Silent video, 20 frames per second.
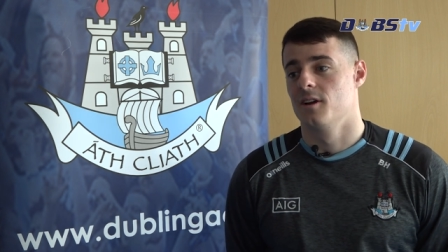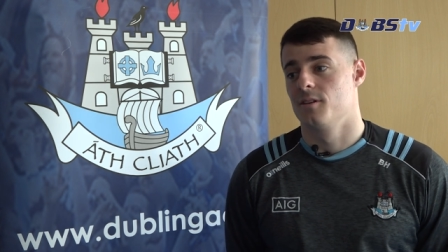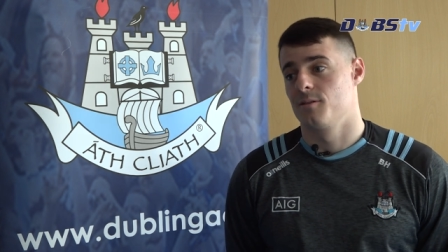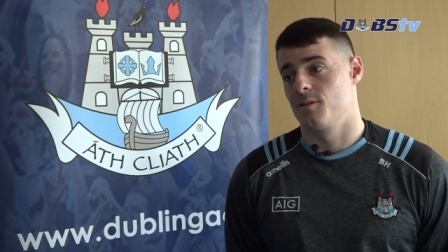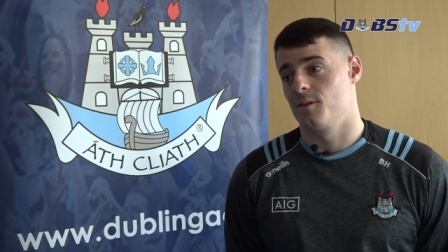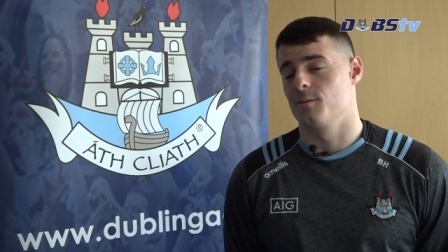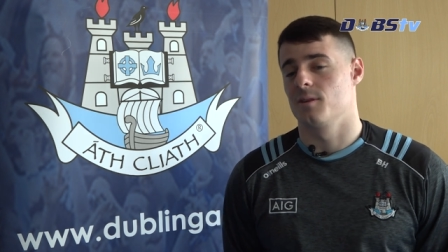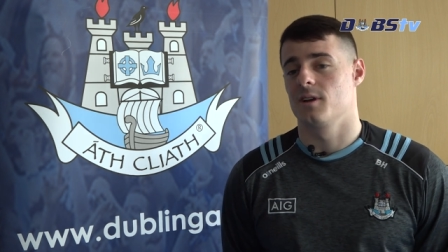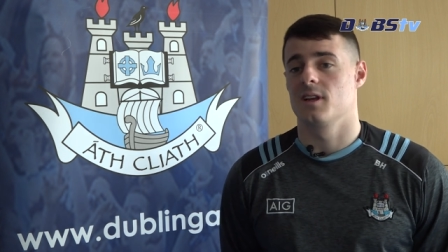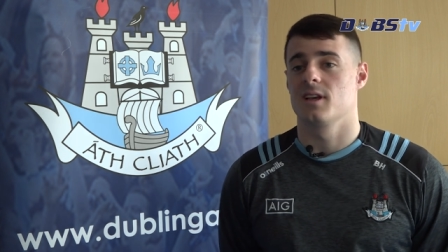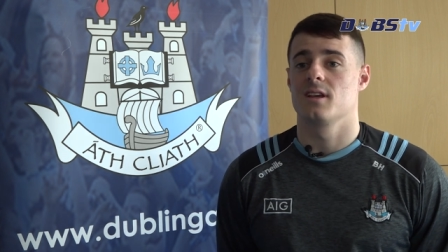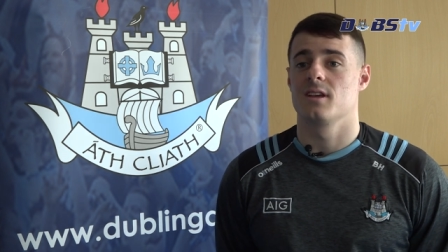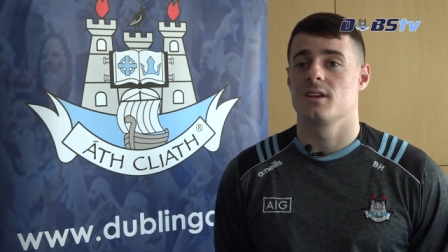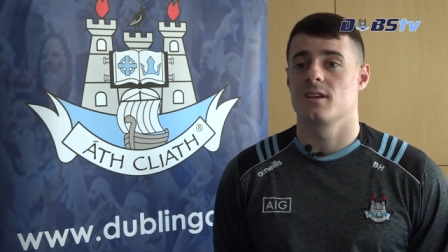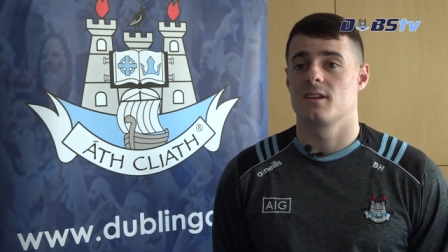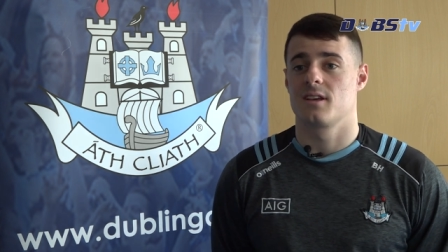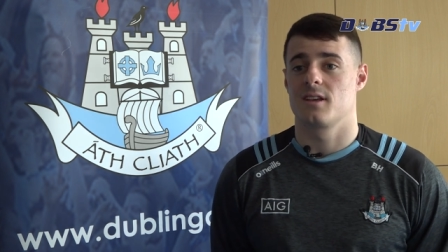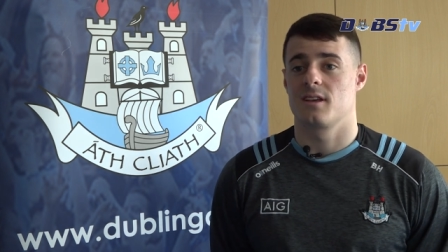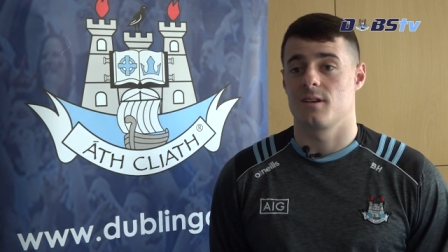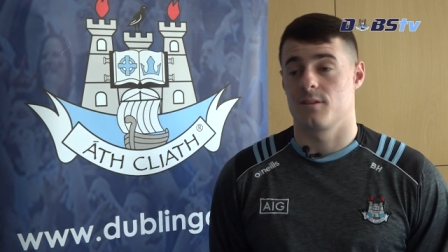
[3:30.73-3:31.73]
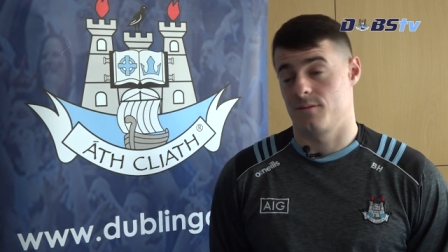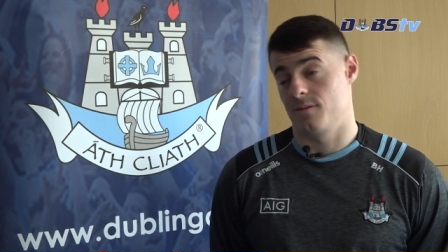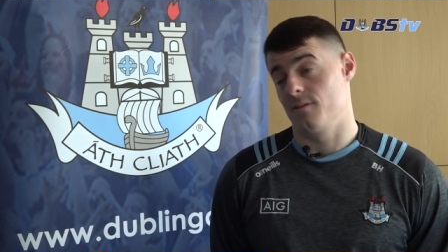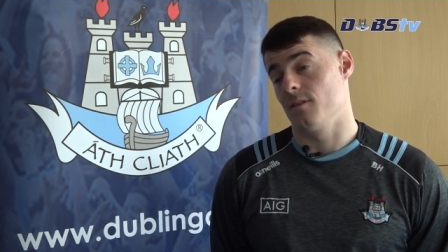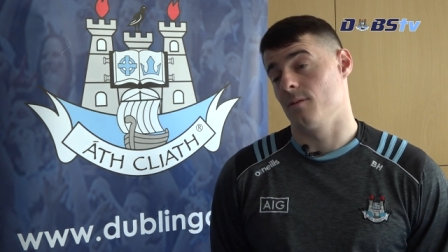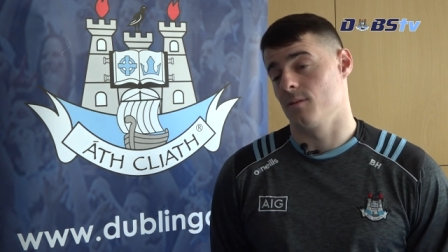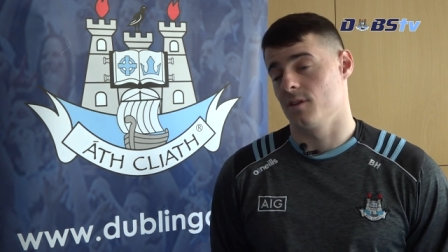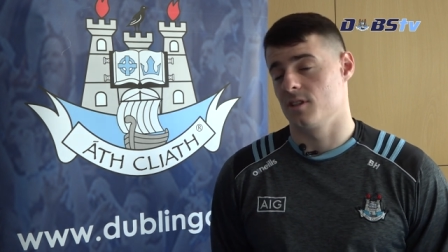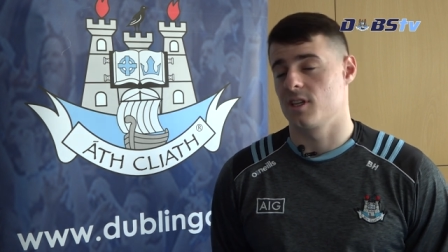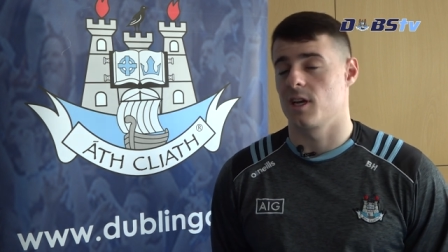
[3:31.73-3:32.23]
from the league,
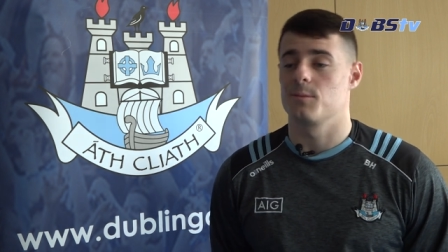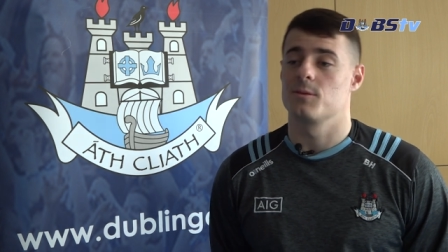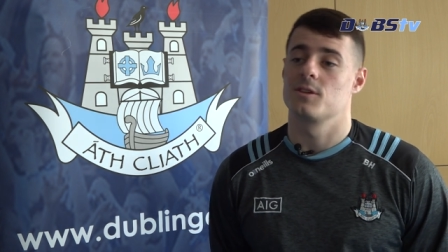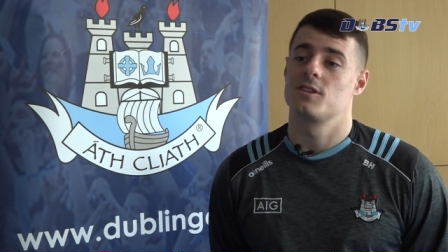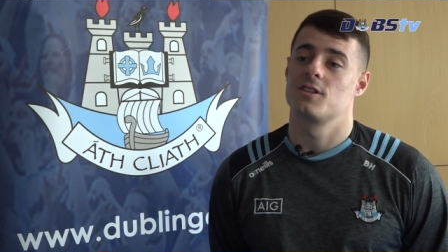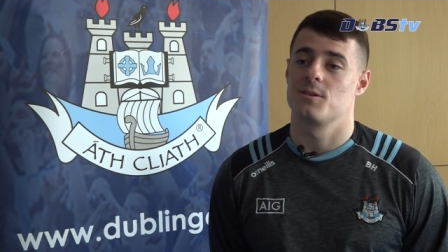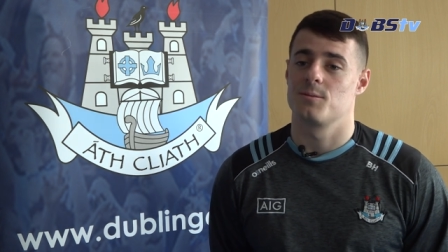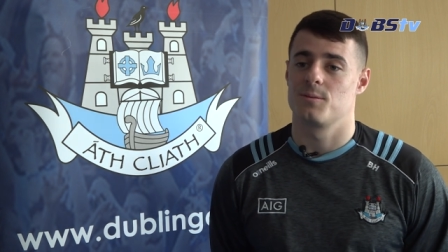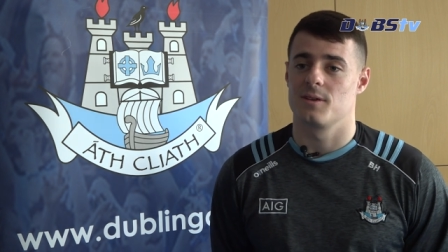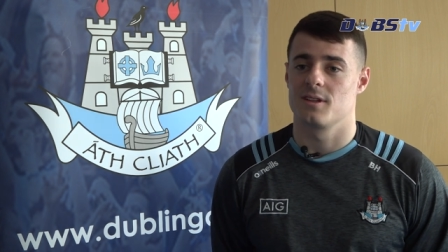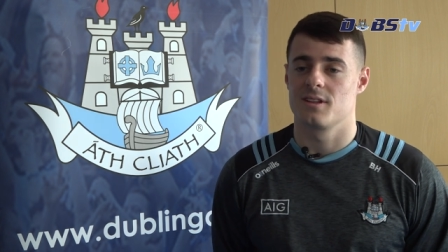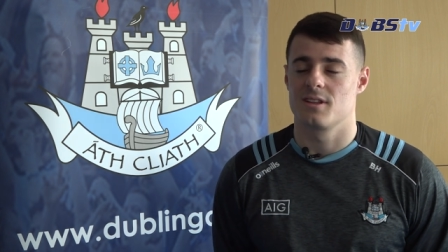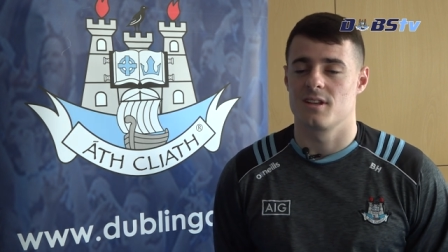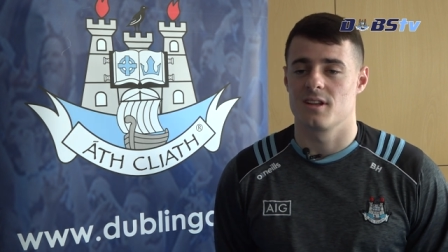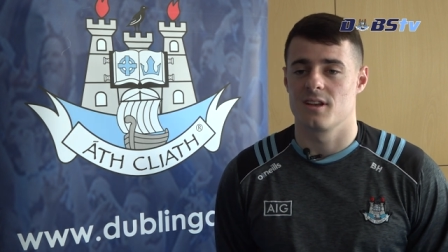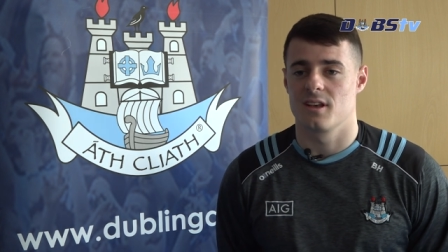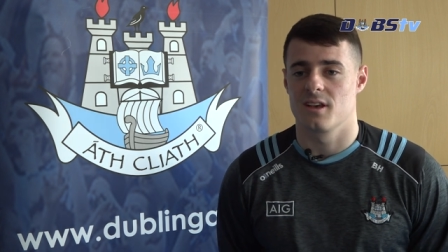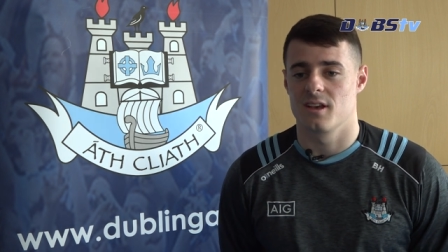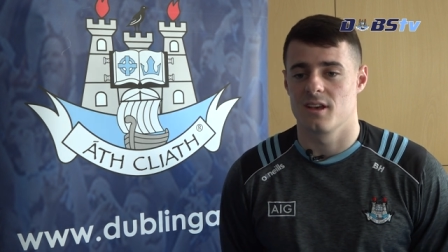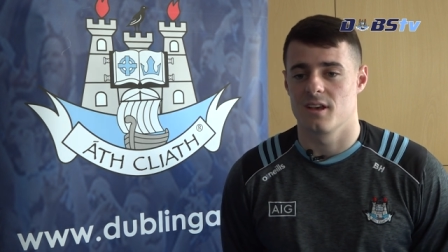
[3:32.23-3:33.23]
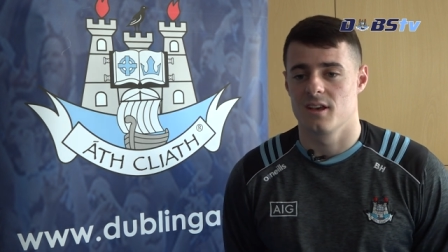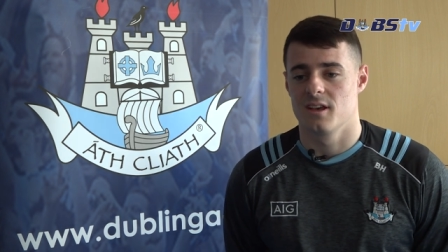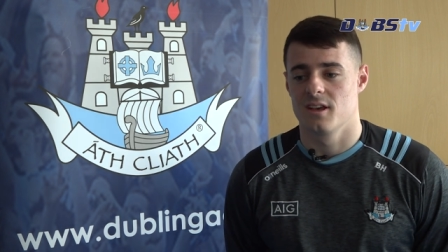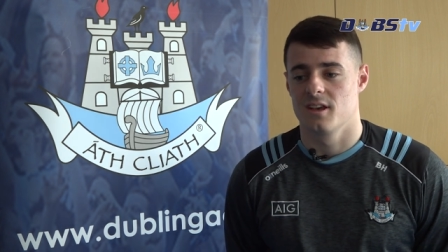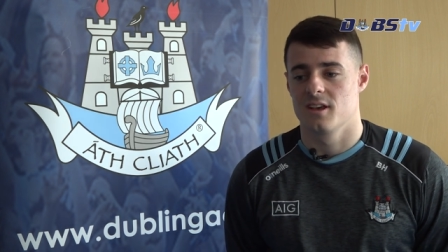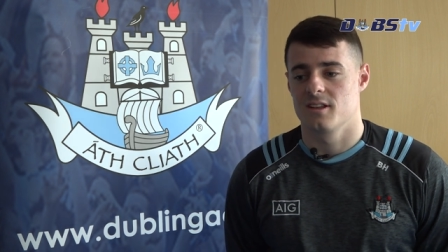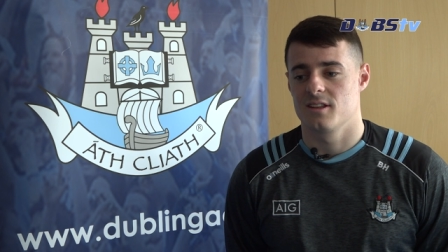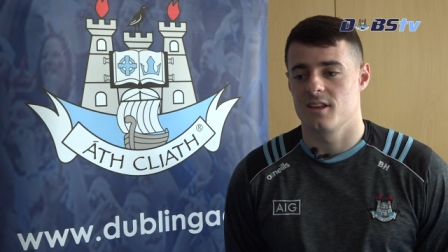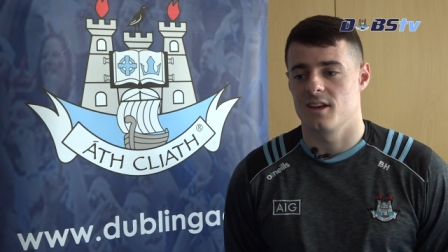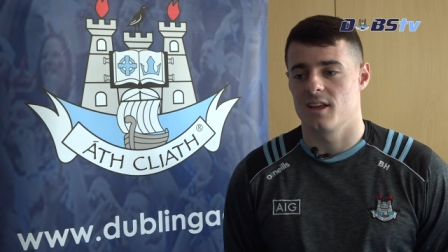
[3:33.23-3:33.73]
from the Championship into
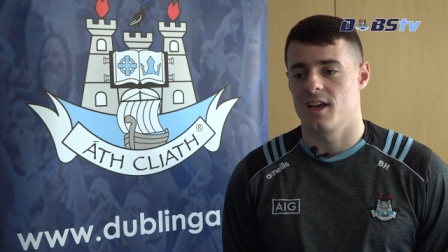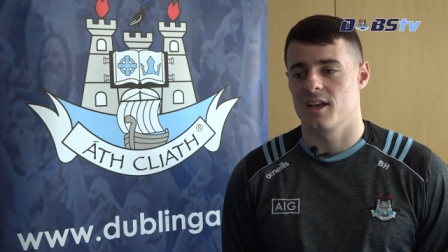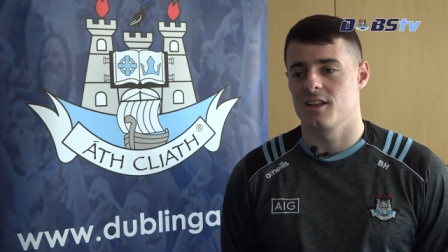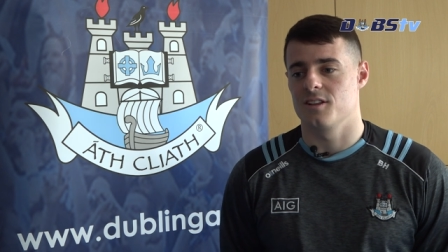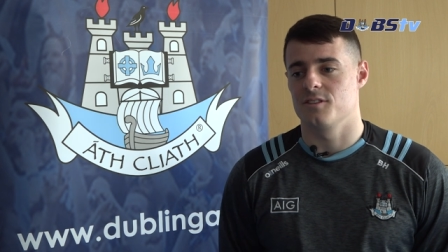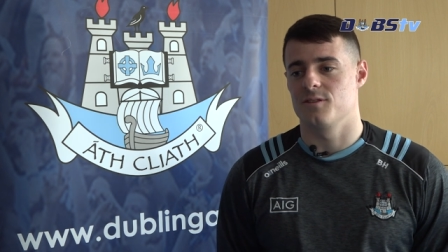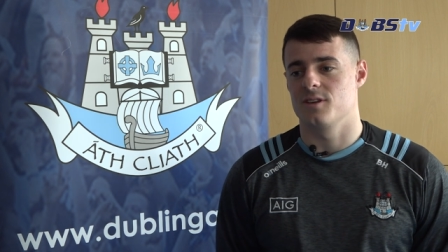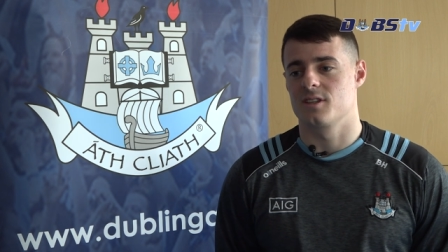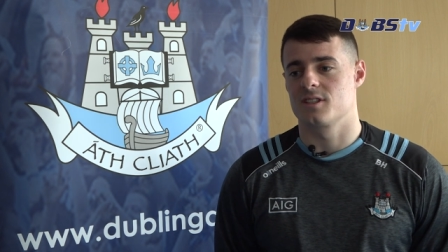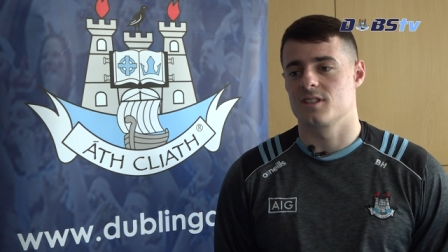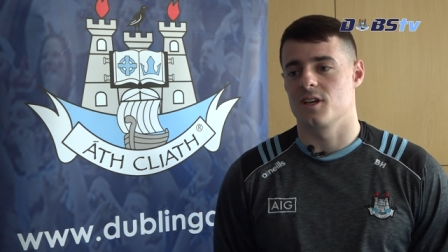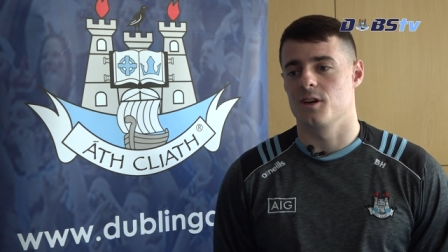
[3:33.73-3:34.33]
the end of it.